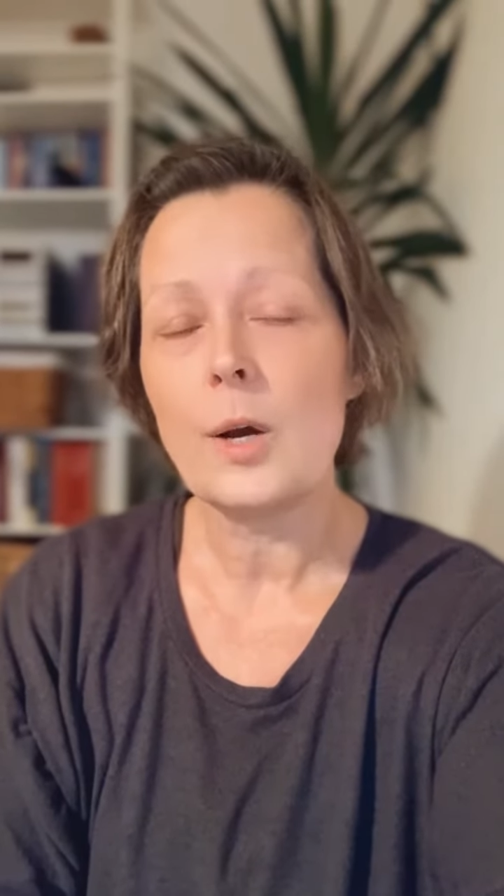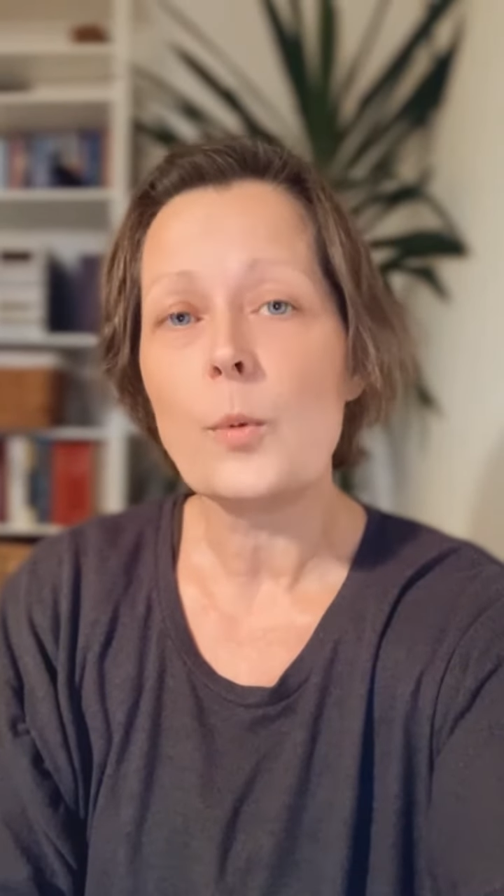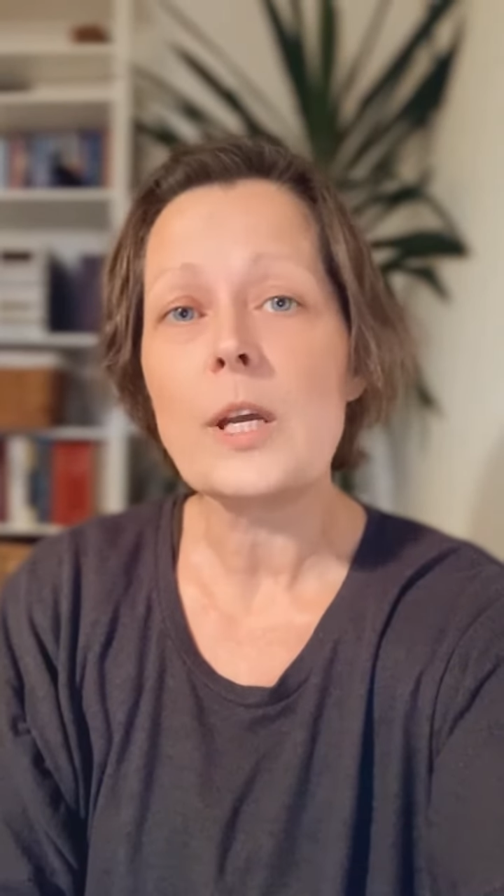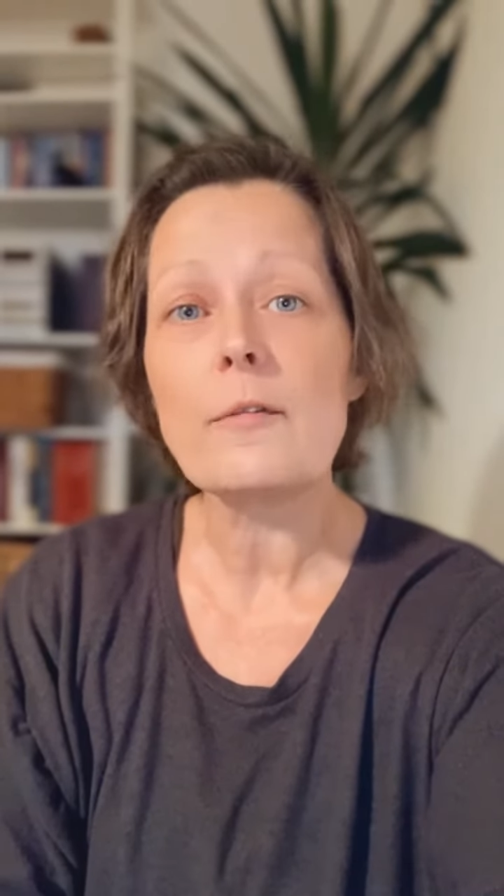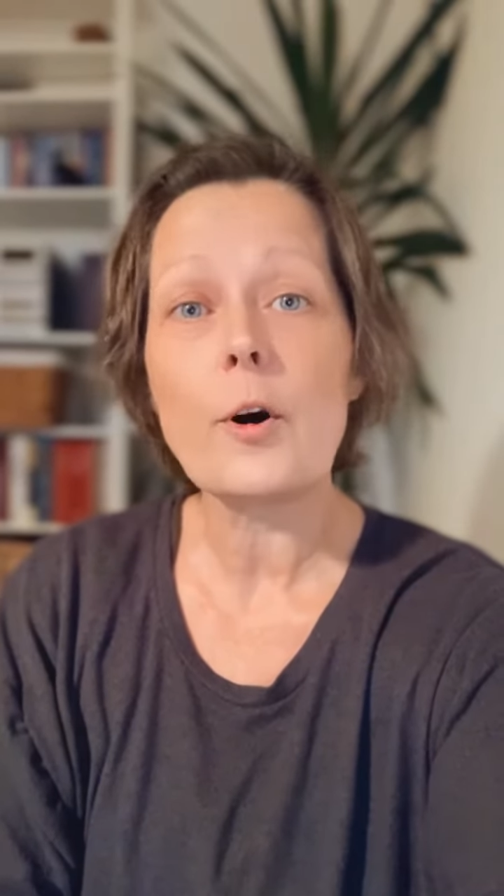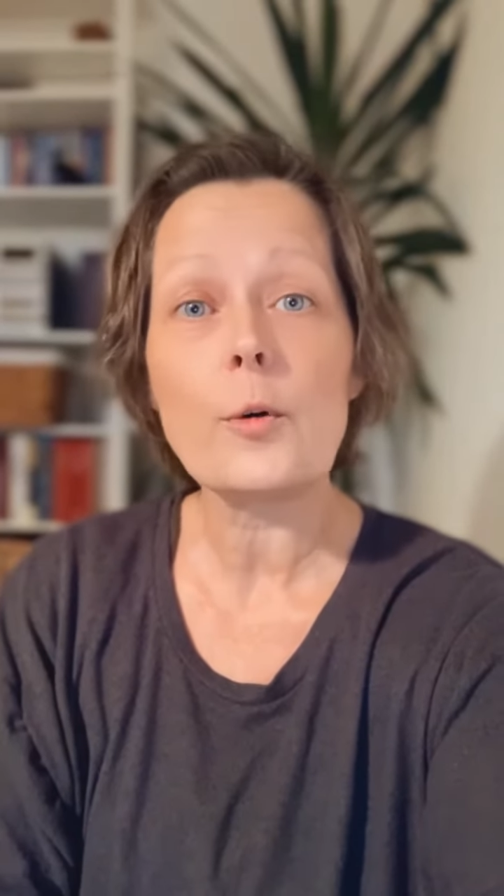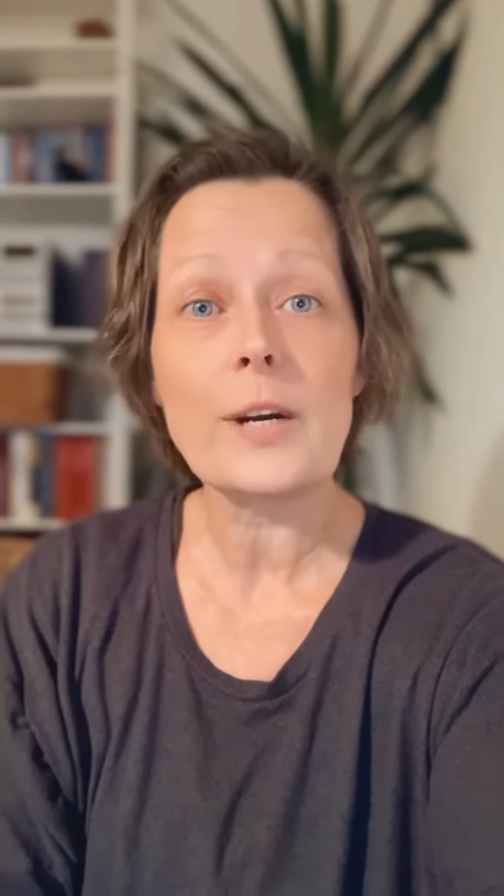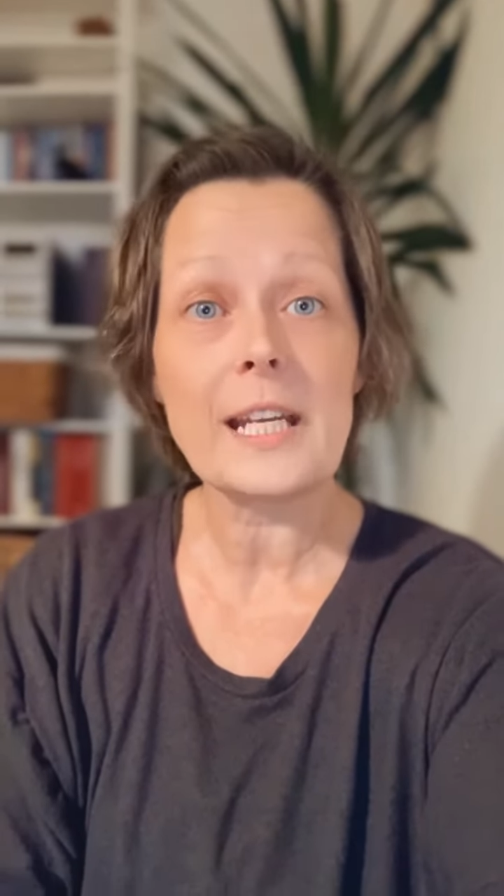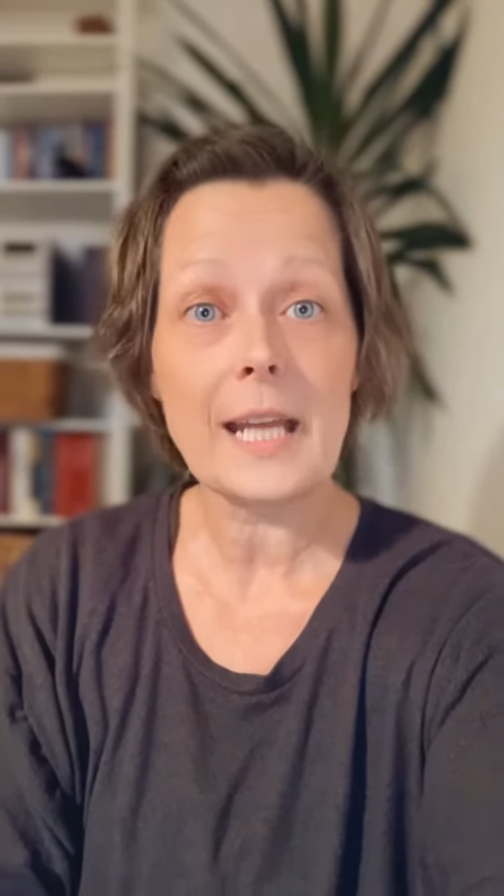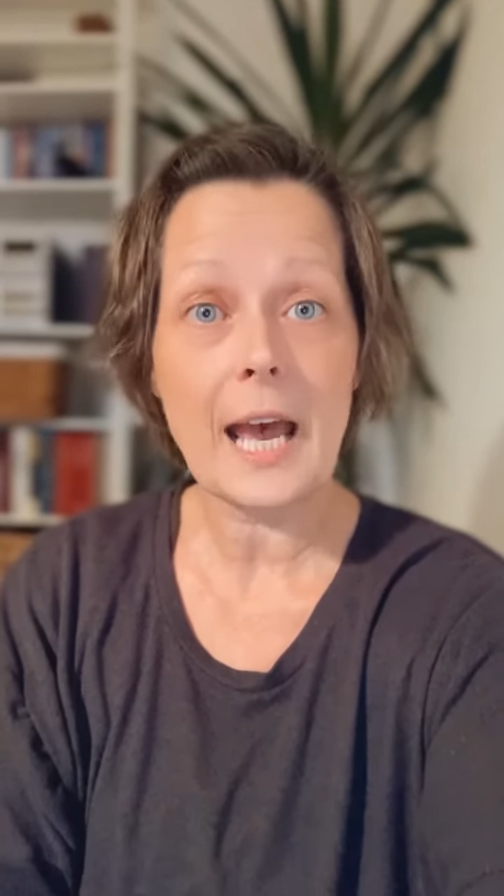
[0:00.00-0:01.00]
We have
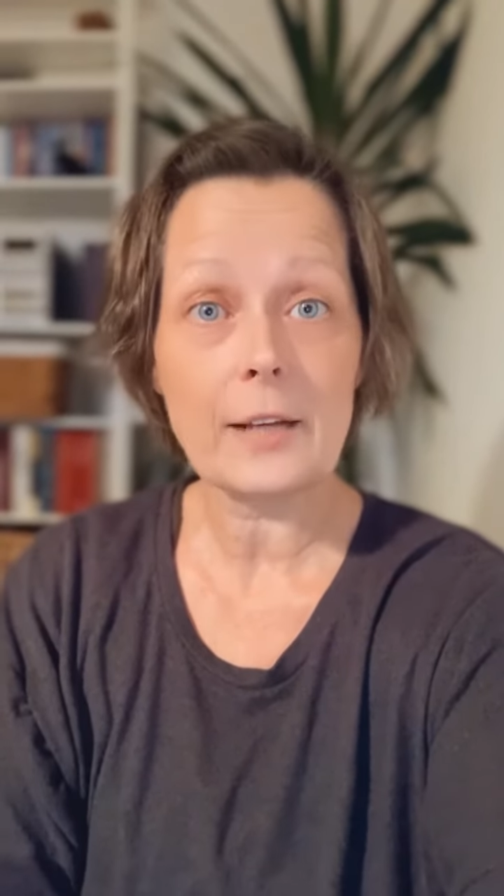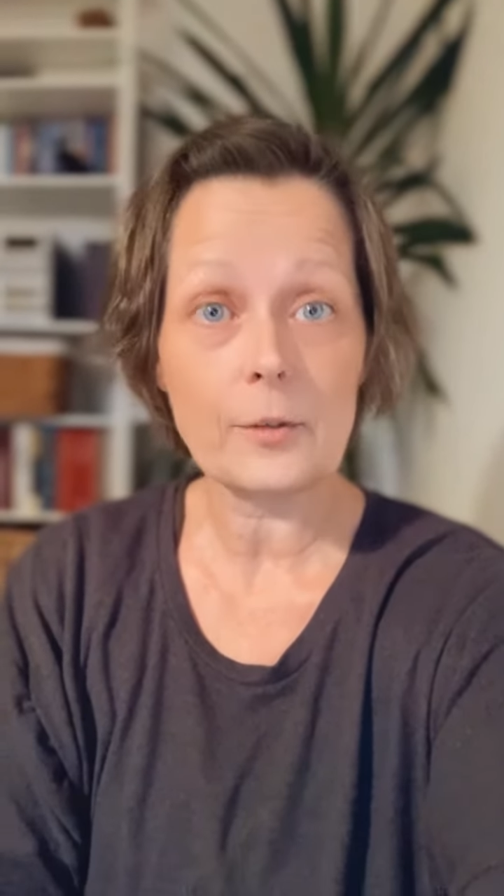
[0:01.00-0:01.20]
already had